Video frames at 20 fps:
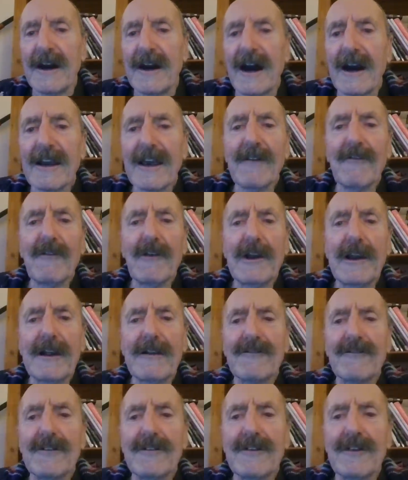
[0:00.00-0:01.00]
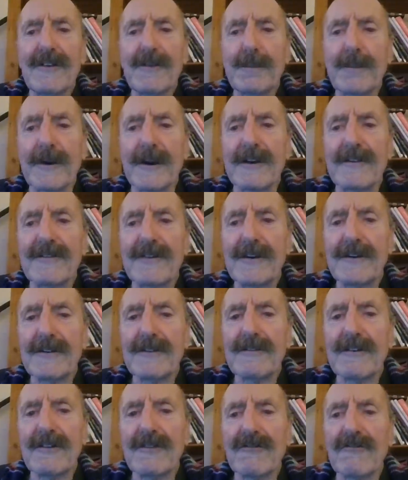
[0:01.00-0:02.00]
I give a link to this piece in
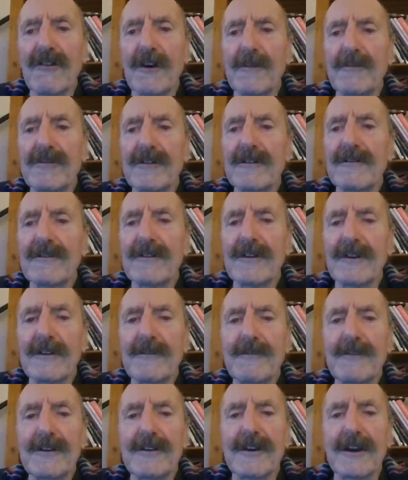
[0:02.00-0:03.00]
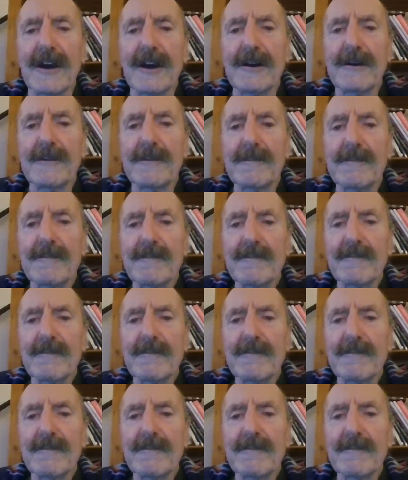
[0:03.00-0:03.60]
the description to this video.